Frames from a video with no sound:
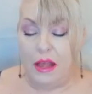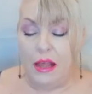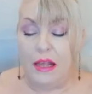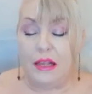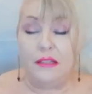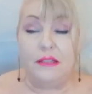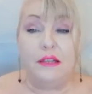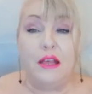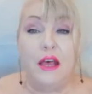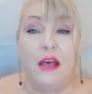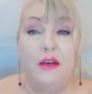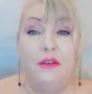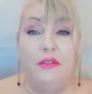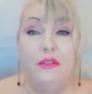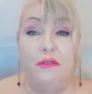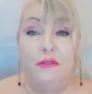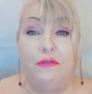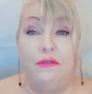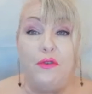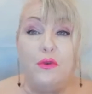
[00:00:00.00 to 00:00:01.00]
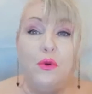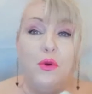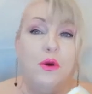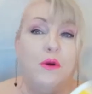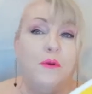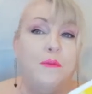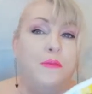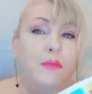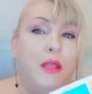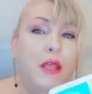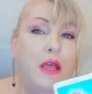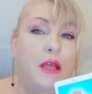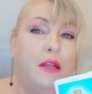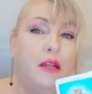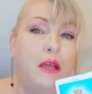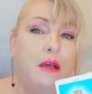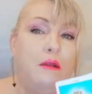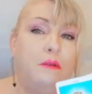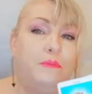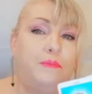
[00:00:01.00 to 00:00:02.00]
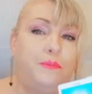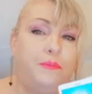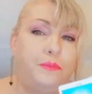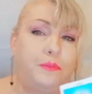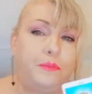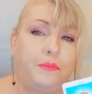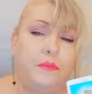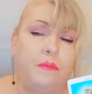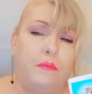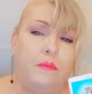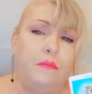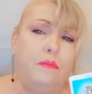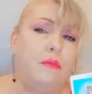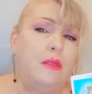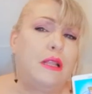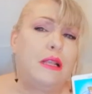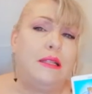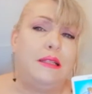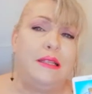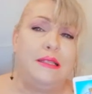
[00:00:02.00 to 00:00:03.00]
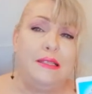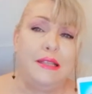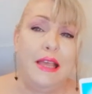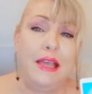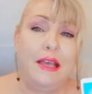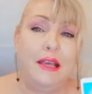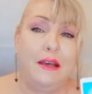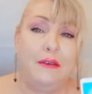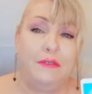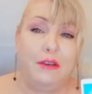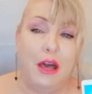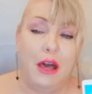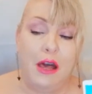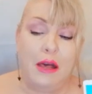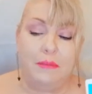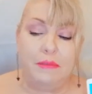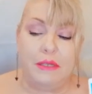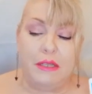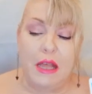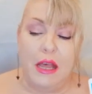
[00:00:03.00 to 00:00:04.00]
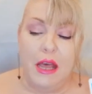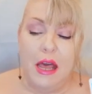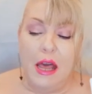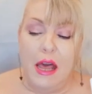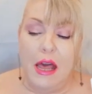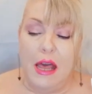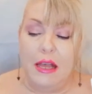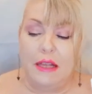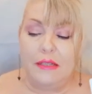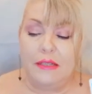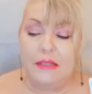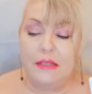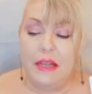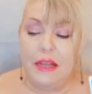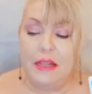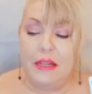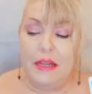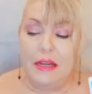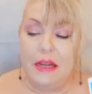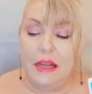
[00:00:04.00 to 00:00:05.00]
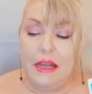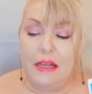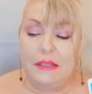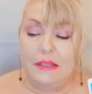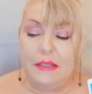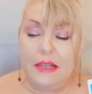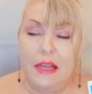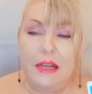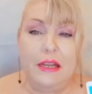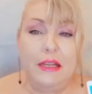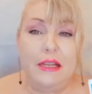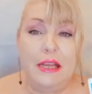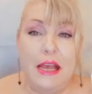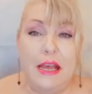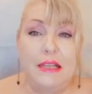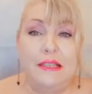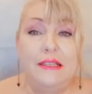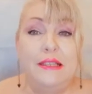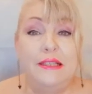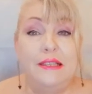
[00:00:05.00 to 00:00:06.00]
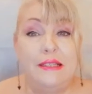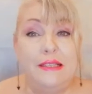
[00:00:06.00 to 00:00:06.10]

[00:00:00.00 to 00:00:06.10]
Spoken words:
as the Fool. Now, this King of Cups is telling us that yes, this